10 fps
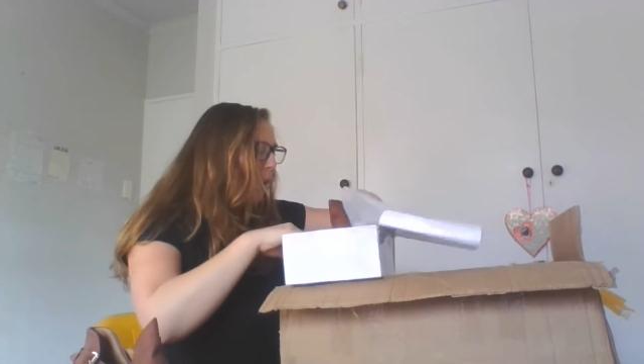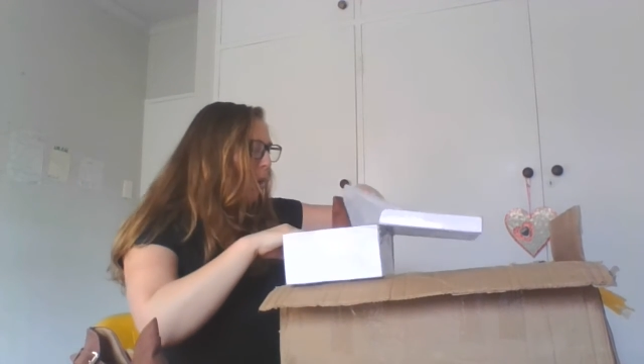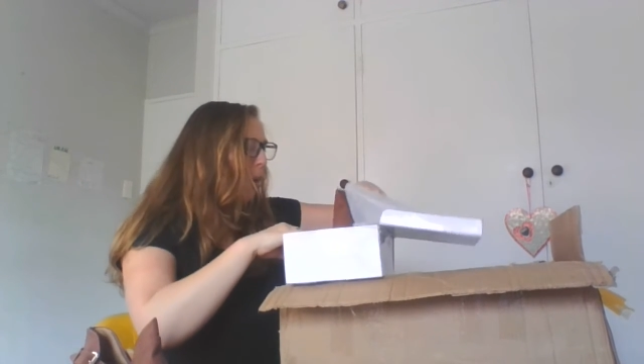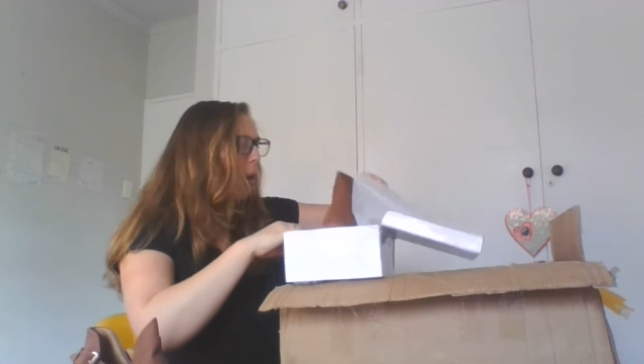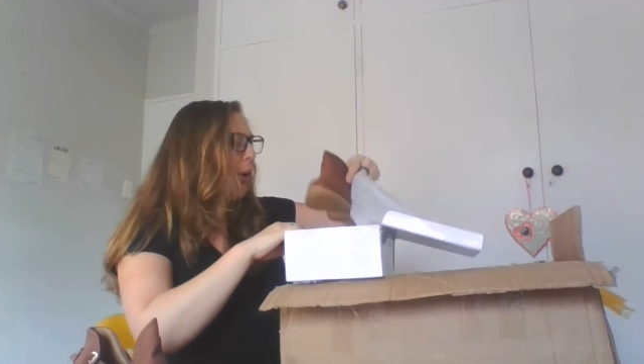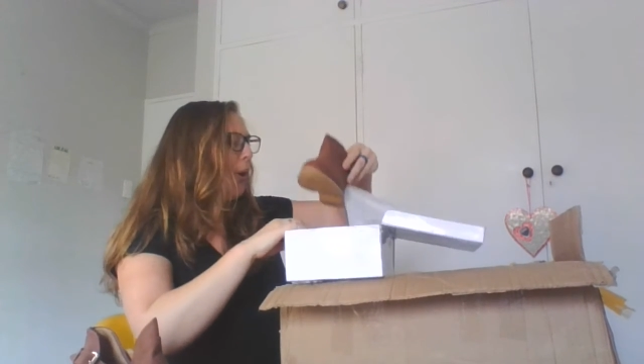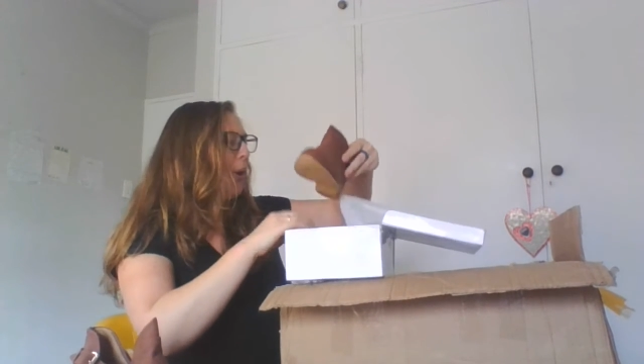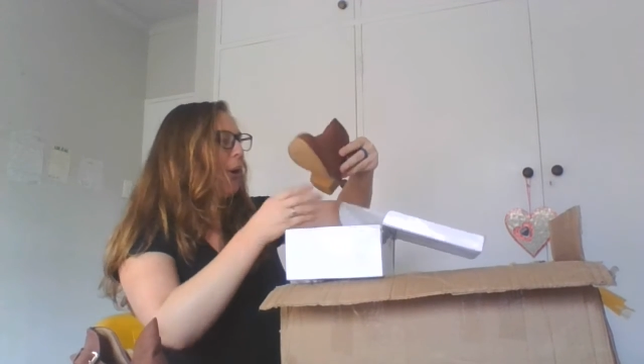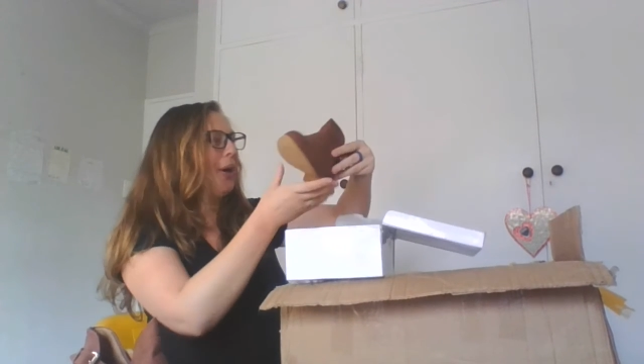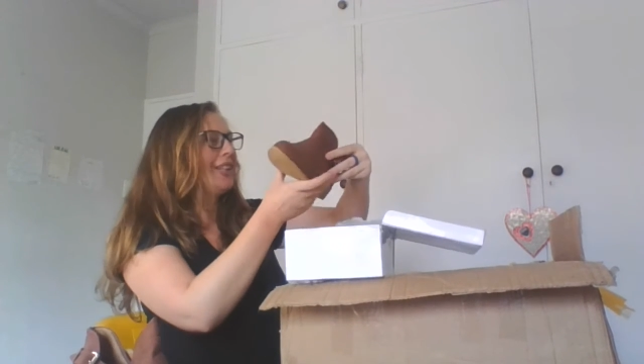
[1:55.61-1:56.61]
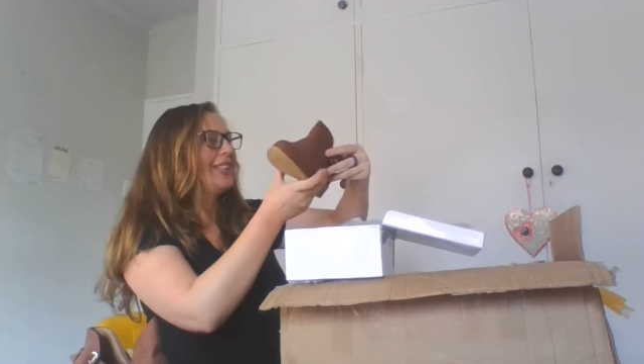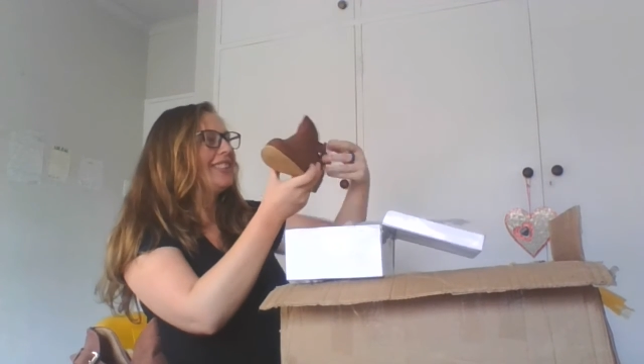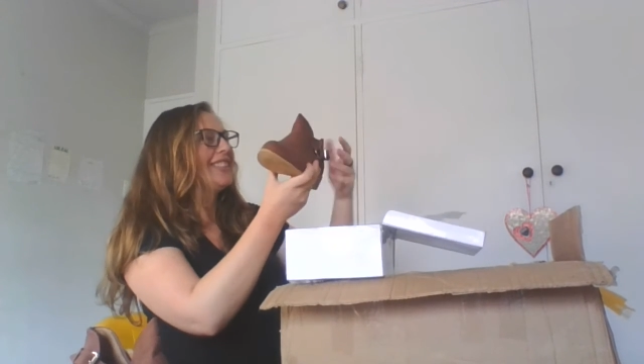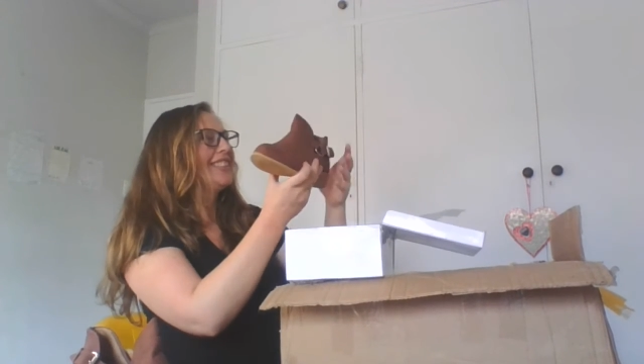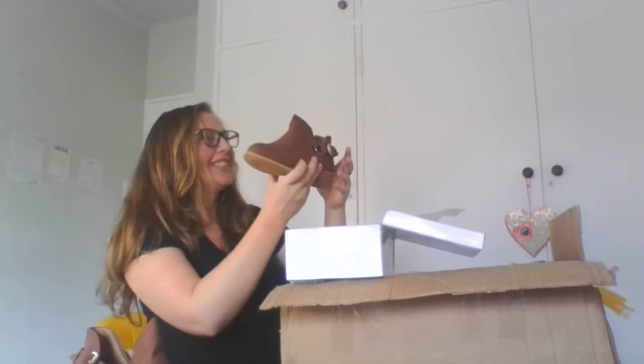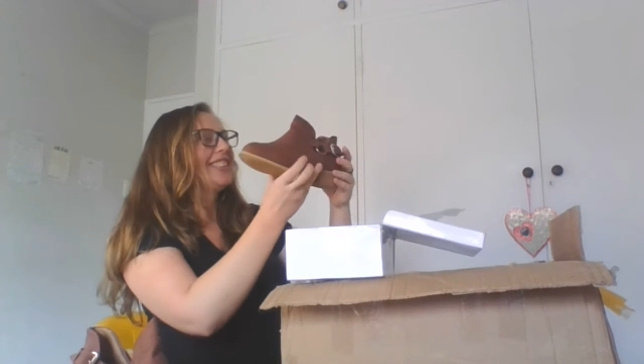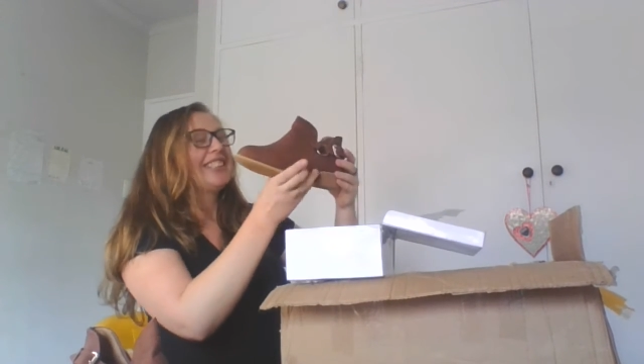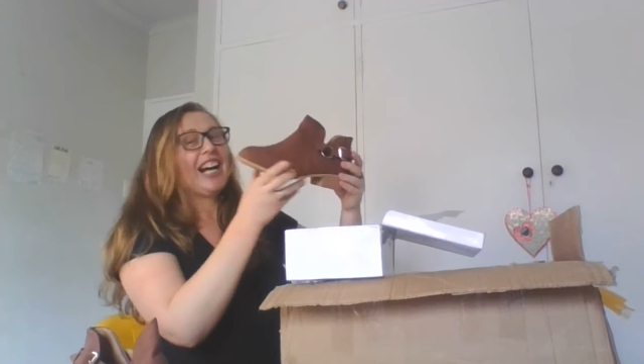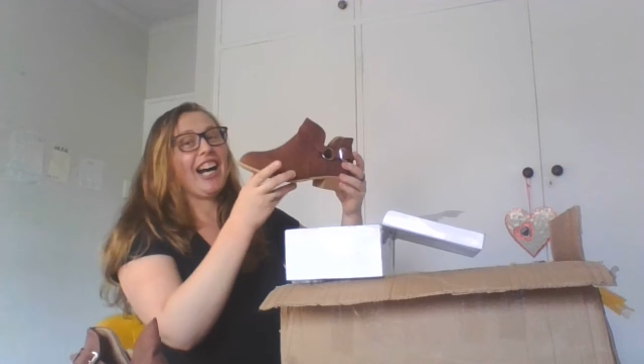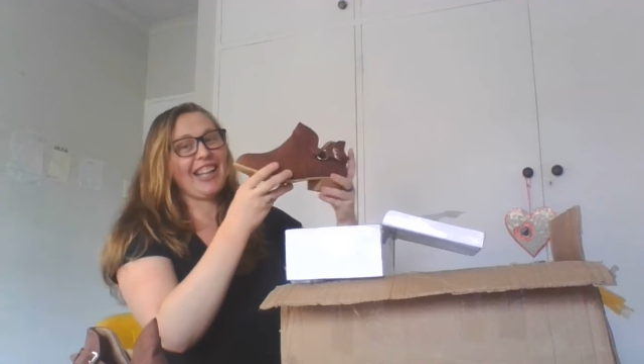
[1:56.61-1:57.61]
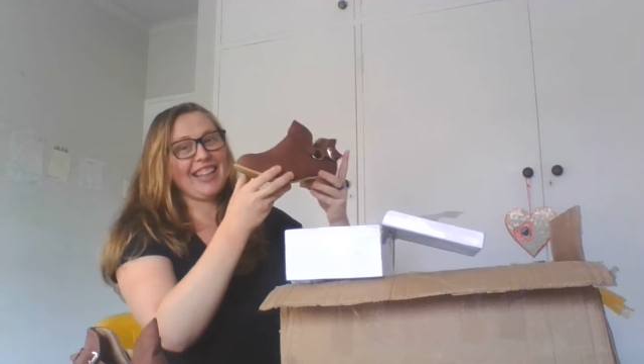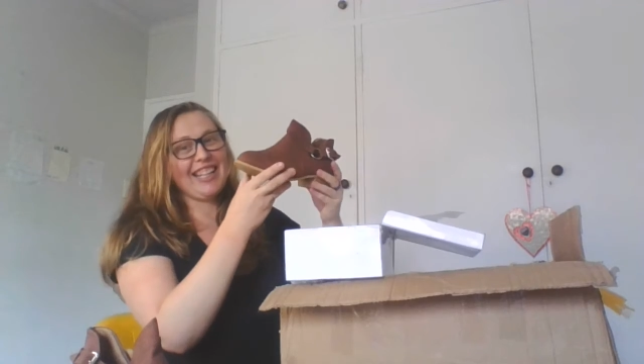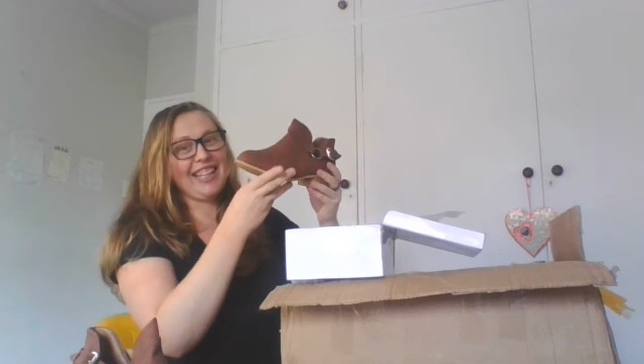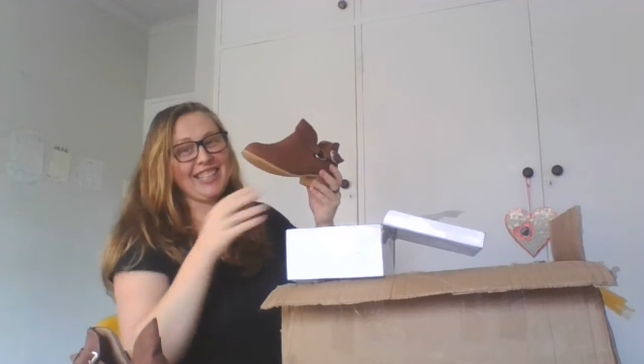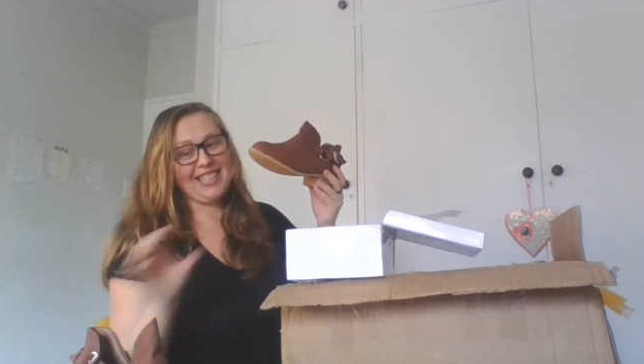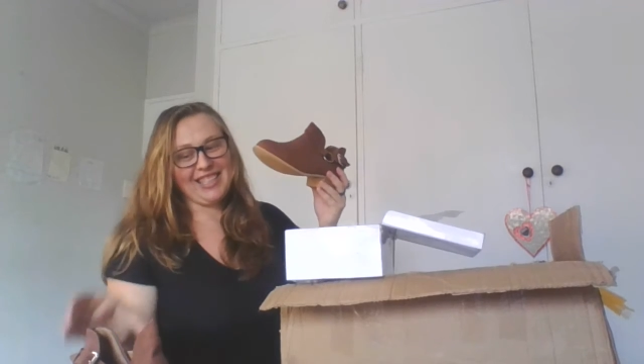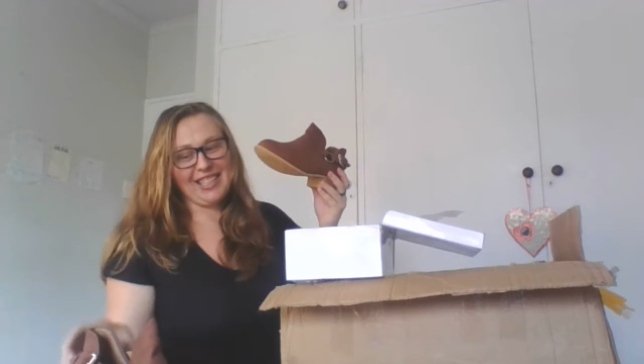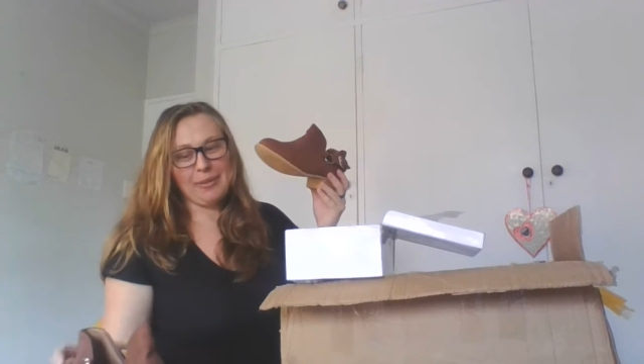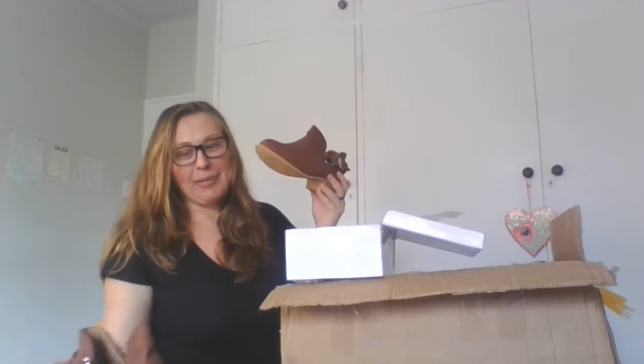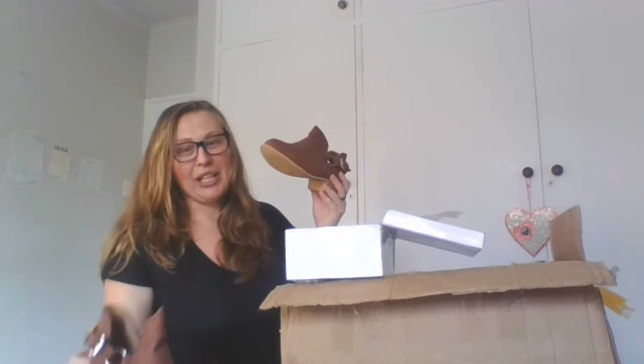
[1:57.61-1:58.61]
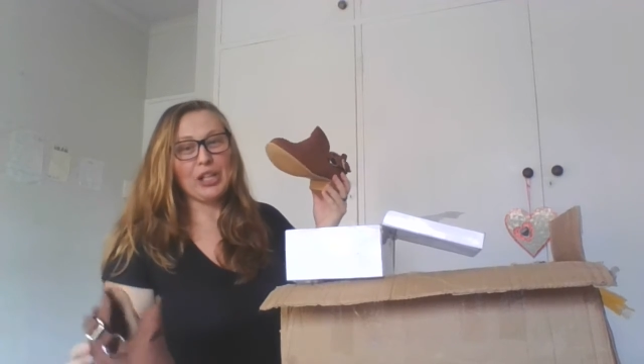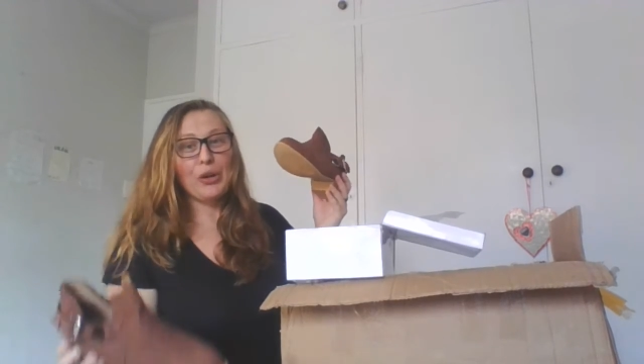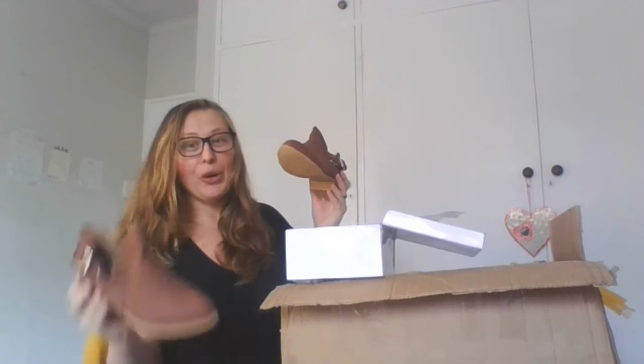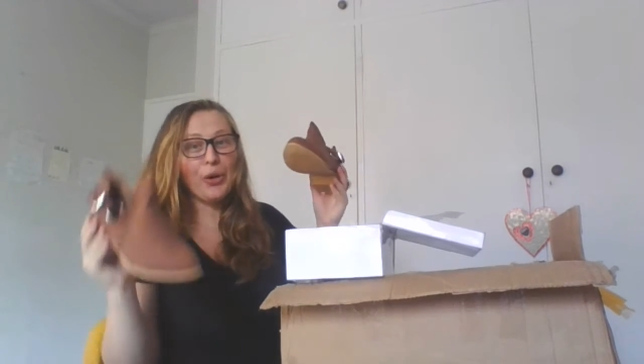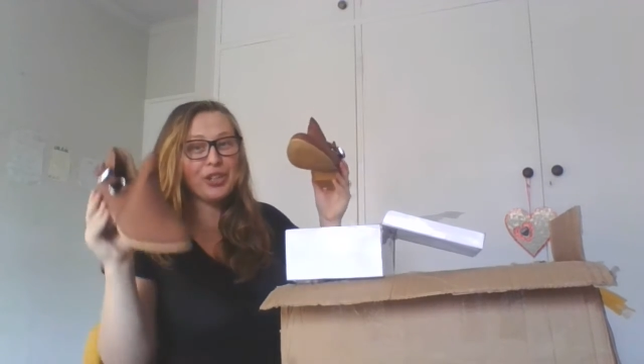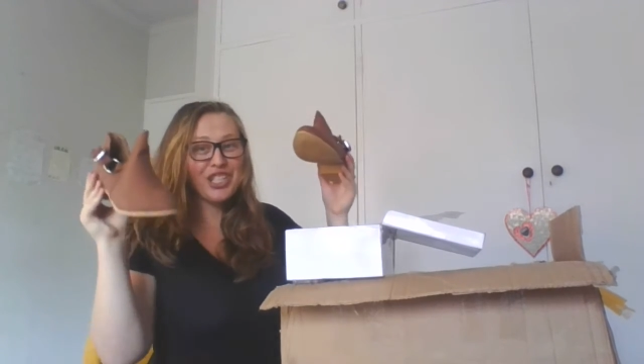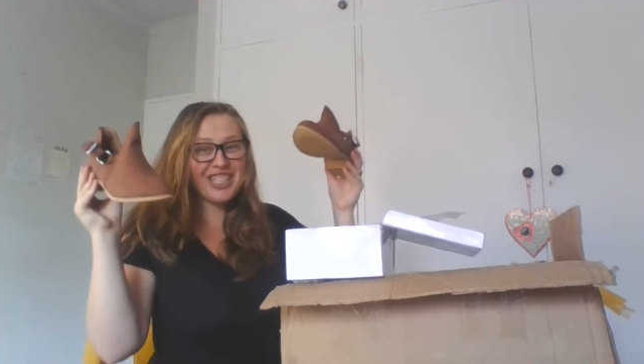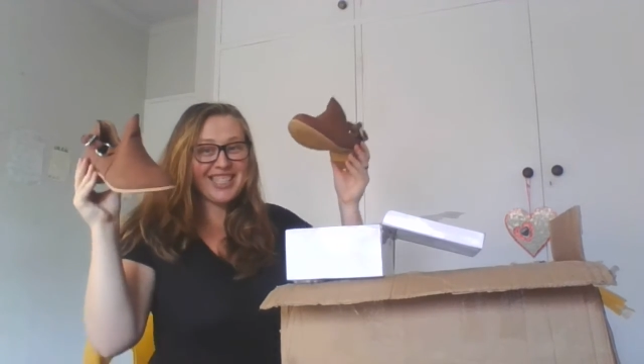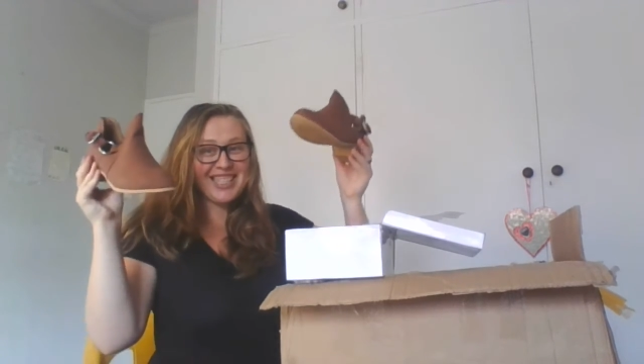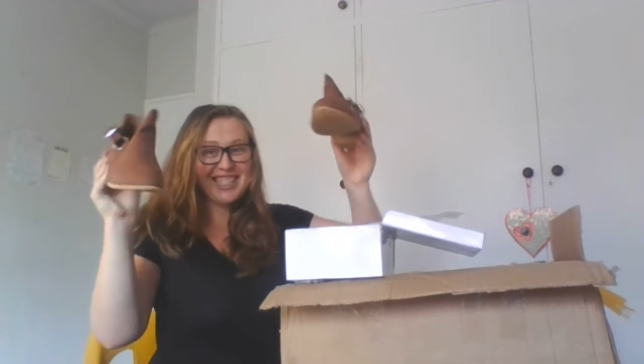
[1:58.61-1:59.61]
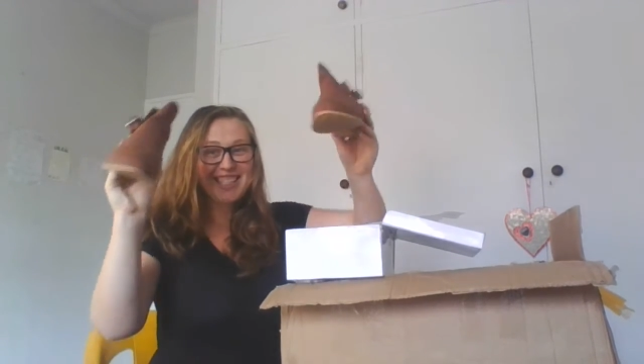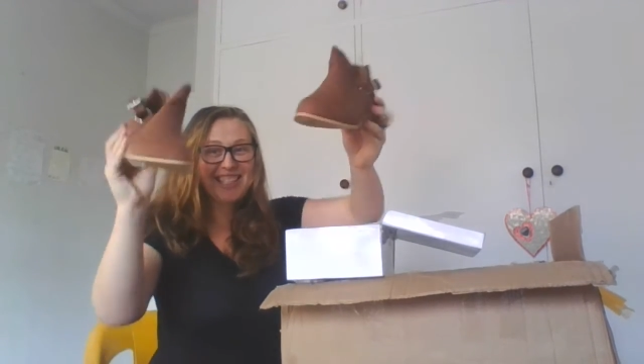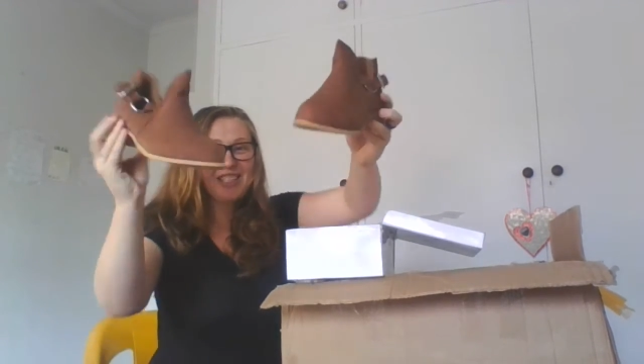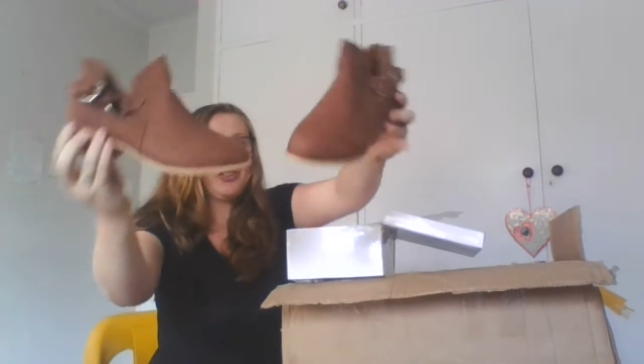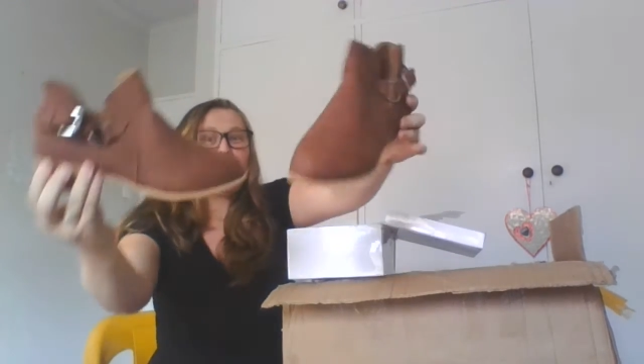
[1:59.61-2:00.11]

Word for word: Oh, I think this is gonna be gorgeous,